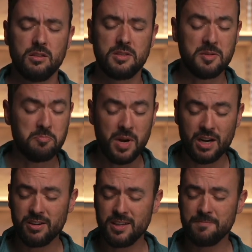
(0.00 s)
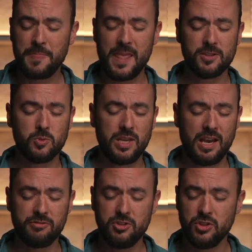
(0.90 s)
get married, as we
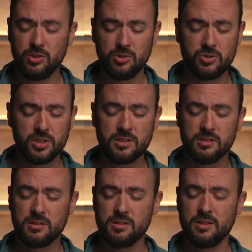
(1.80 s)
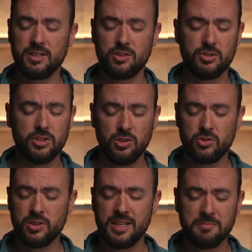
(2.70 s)
have children, as our
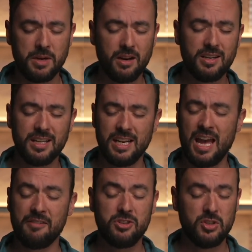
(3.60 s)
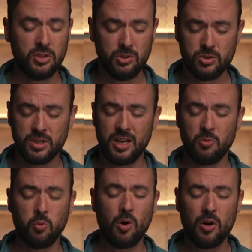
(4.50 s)
children get married and have children
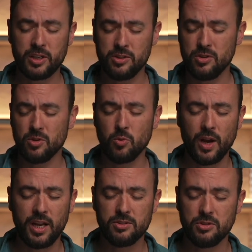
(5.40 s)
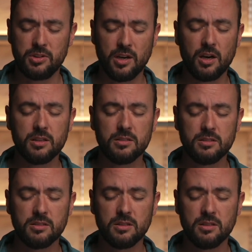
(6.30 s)
and walk in your ways, oh God,
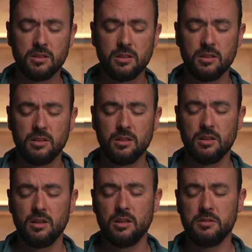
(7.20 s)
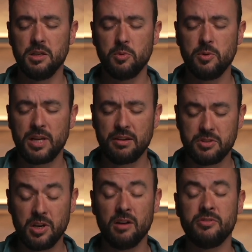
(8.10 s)
that we would
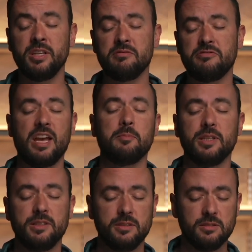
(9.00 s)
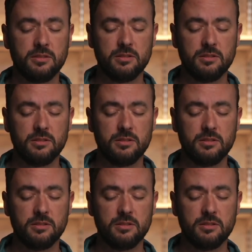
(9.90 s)
have covenant families